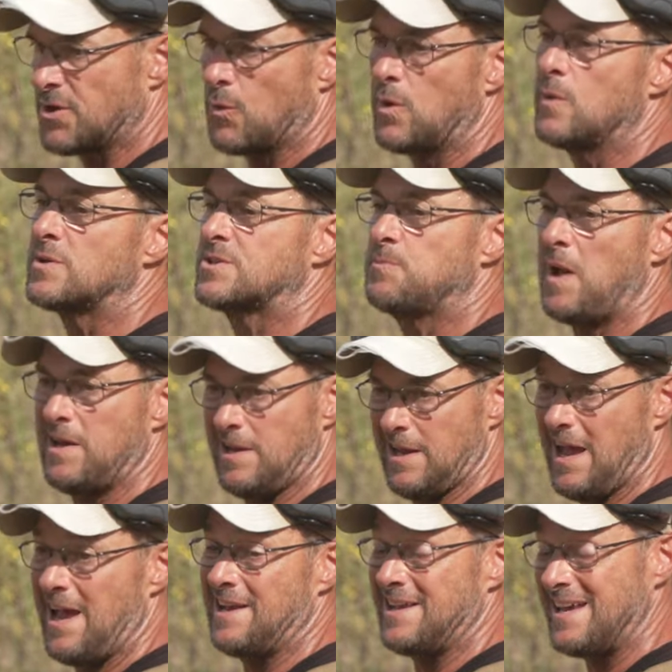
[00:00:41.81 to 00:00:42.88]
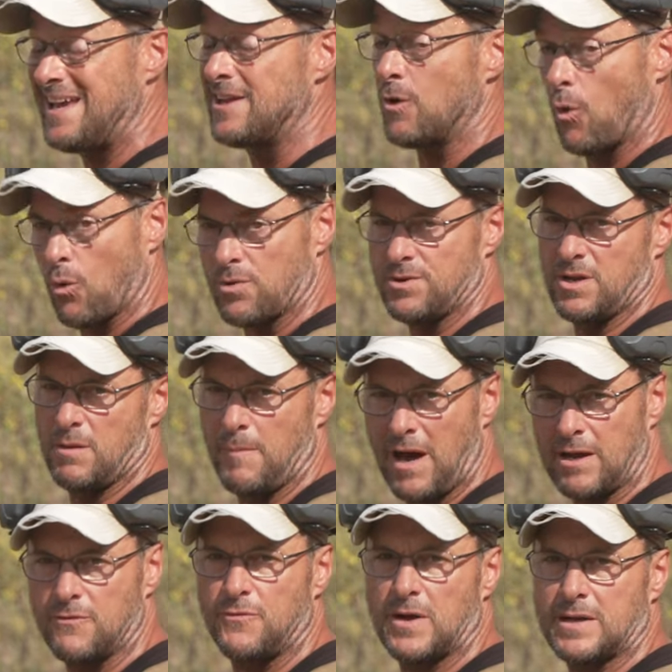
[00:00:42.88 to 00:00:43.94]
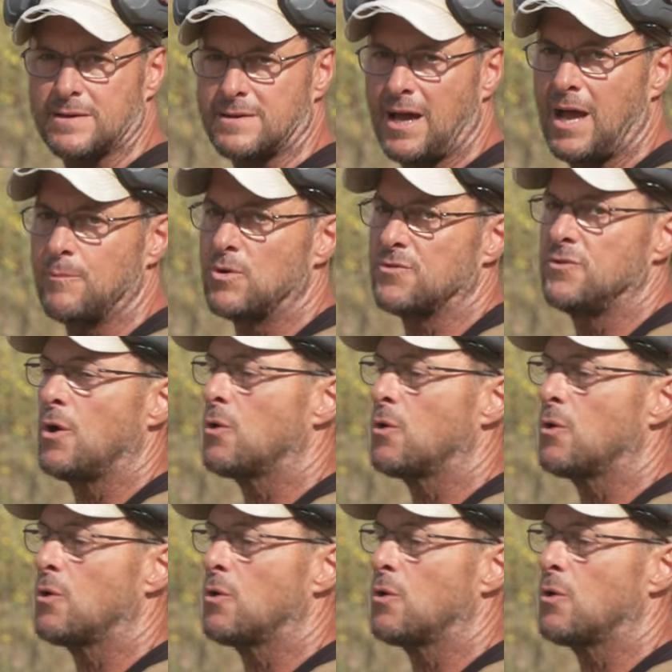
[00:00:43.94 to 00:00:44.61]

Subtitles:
so we would spend an inordinate amount of fucking time with